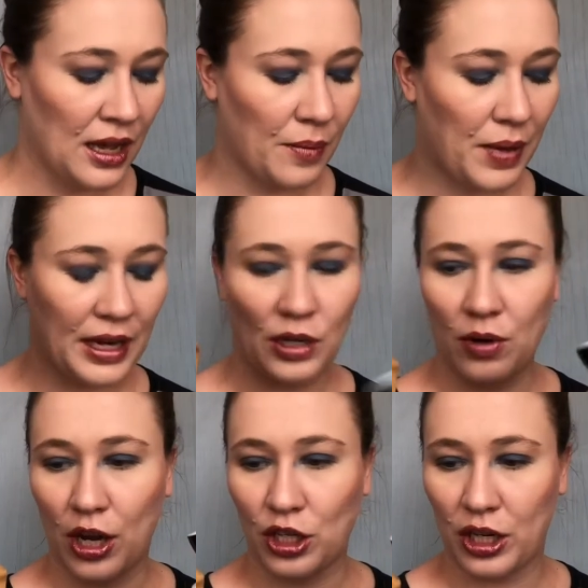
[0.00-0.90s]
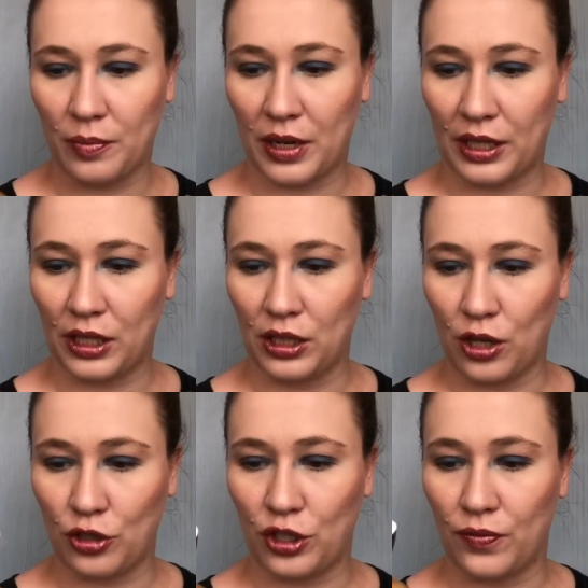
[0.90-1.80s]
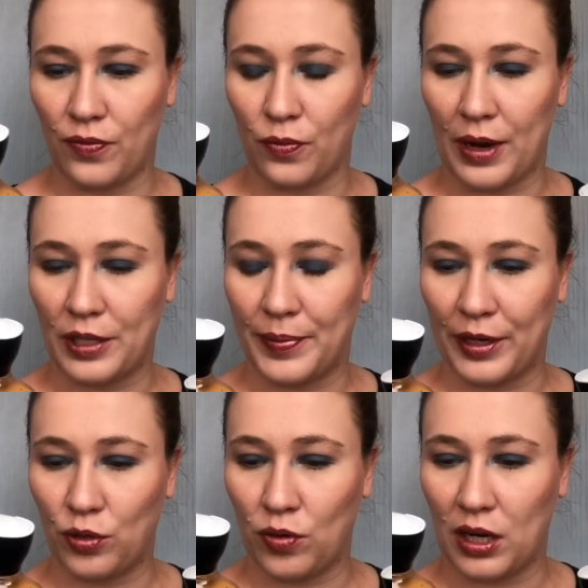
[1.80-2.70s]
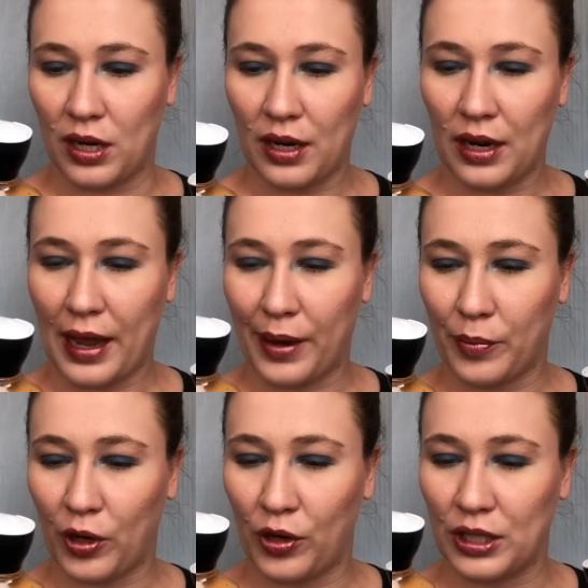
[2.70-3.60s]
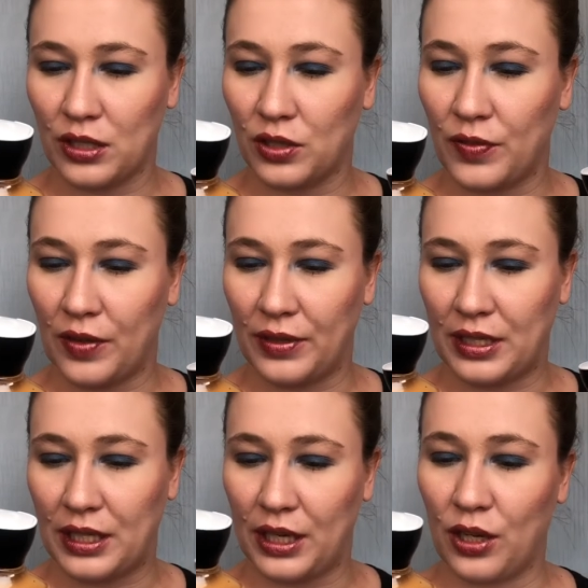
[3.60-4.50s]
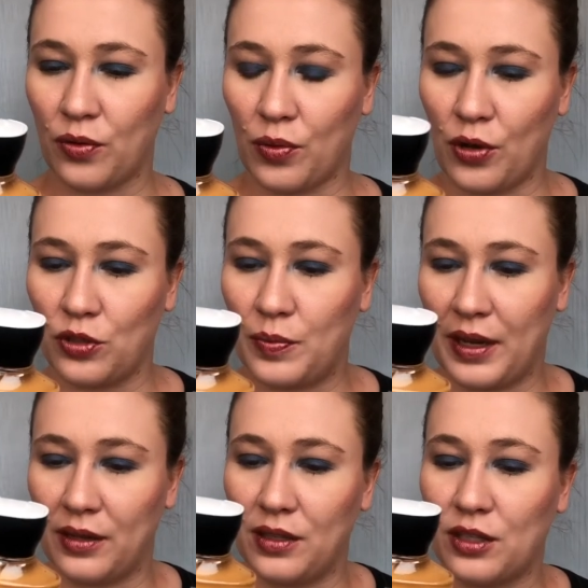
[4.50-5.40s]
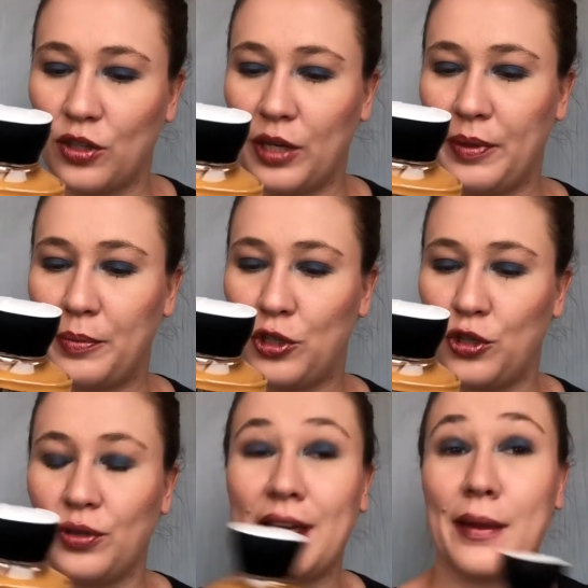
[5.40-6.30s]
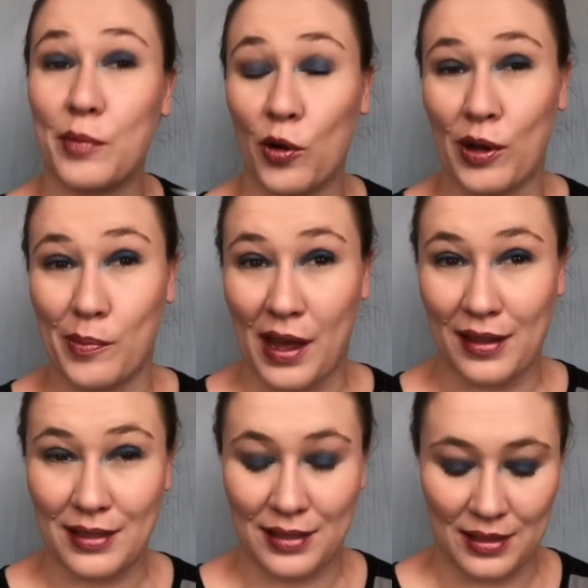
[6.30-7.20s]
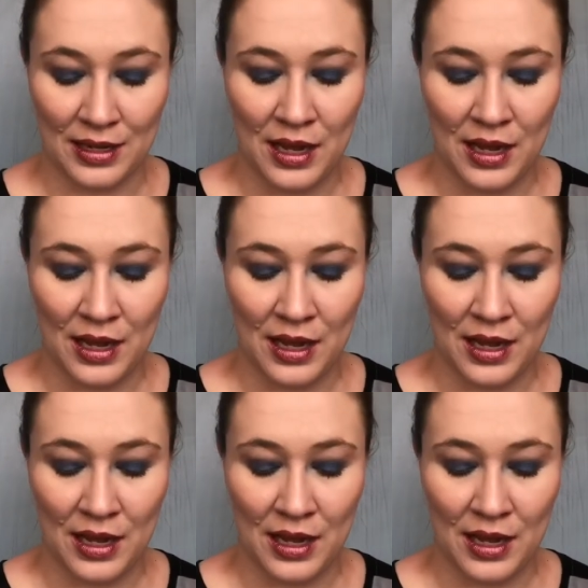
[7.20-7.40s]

Body wash and body lotion, raspberry noir, amber crystals, velvet tea, rose petals, creamy patchouli, and mocha must.